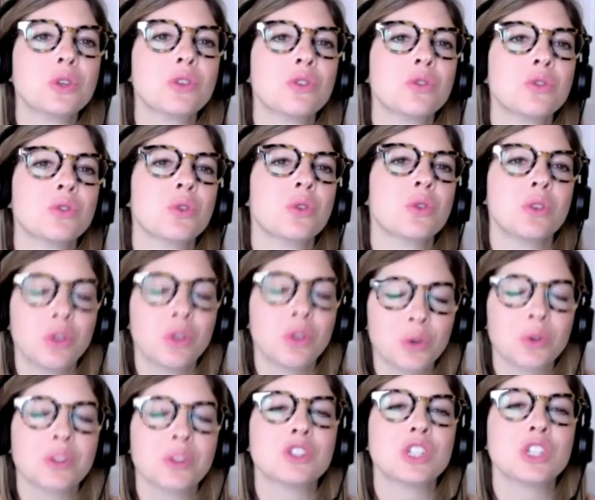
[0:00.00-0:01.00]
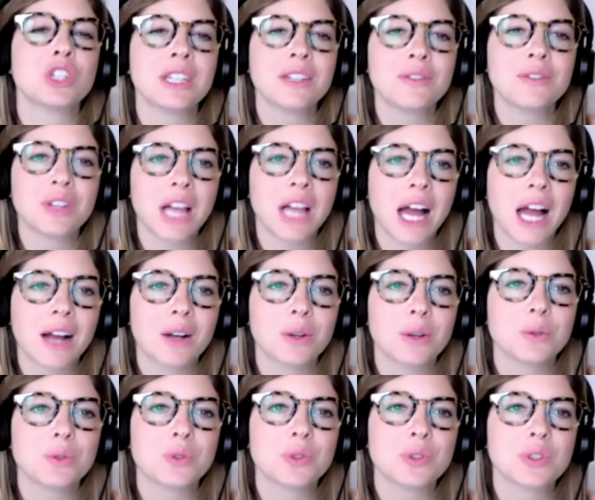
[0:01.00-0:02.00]
through the sheet of
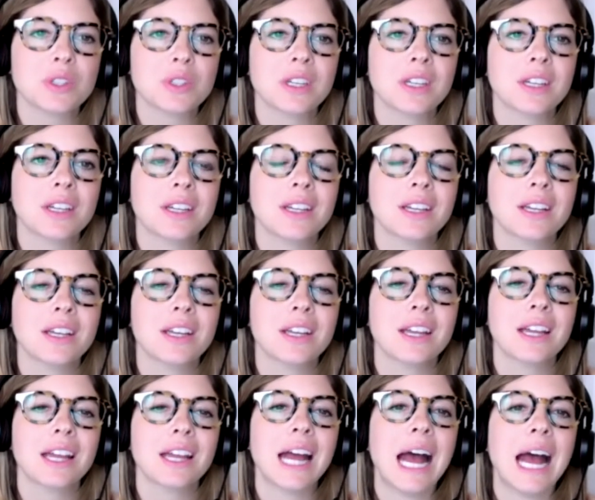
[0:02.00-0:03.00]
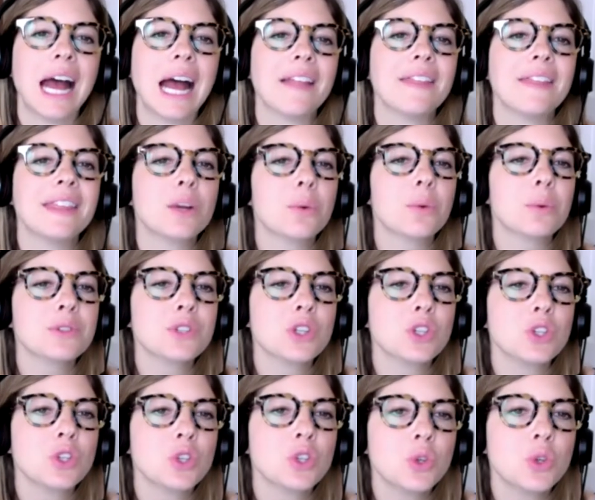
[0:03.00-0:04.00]
clouds, and there was a
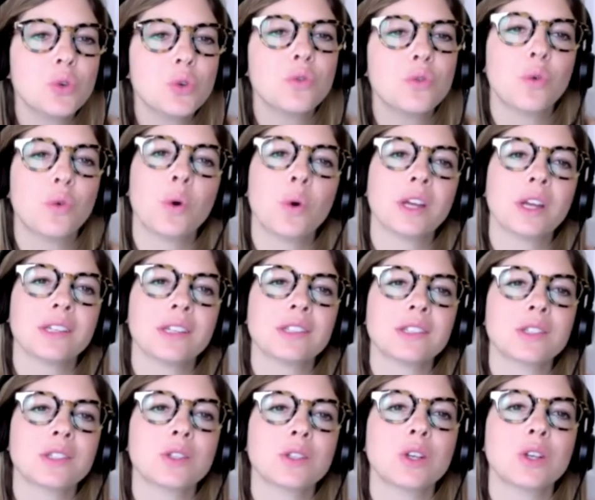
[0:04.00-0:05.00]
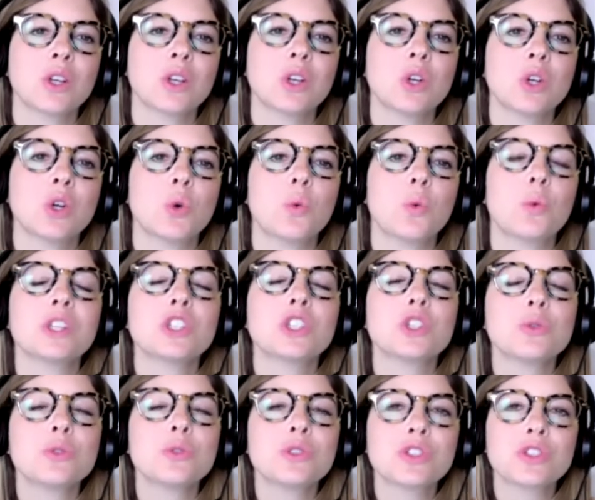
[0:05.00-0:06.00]
new voice which
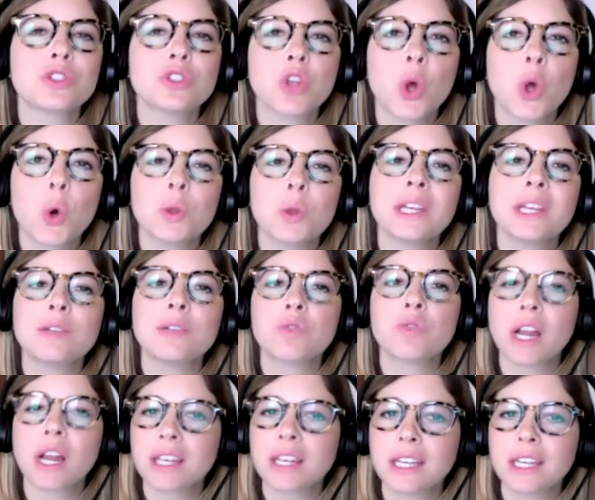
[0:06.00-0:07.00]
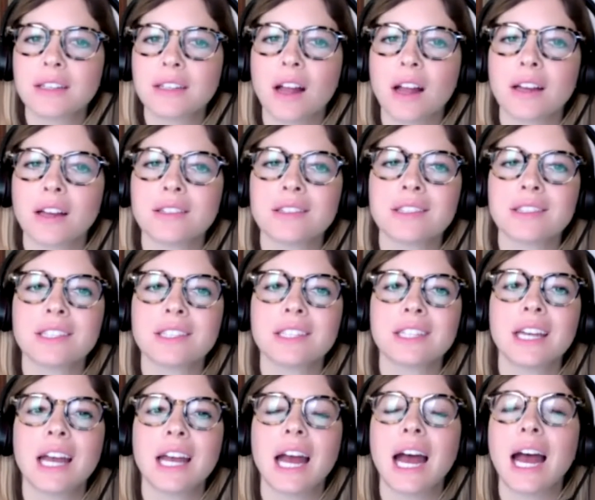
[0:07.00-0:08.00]
you slowly recognized
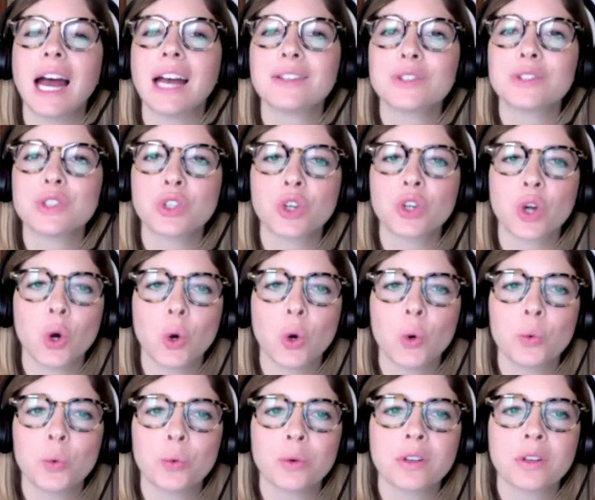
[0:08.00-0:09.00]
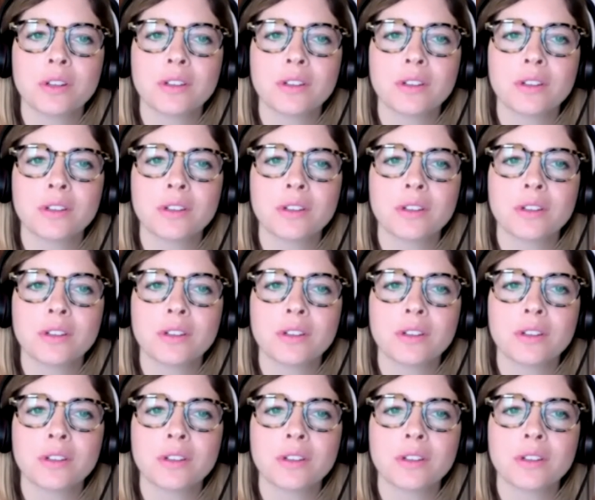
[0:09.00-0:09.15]
as your own,